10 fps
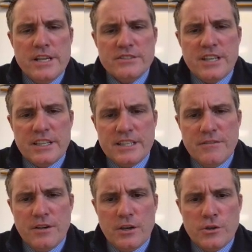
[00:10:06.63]
It's going to give
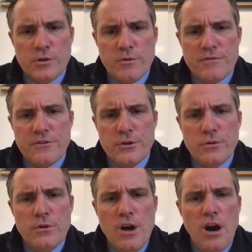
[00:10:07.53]
a good
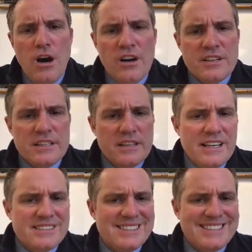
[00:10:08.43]
review on the
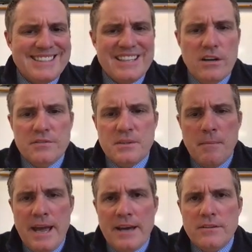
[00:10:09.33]
elasticity of
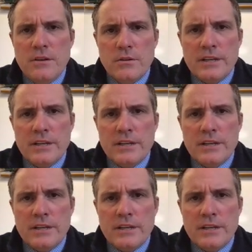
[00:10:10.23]
demand.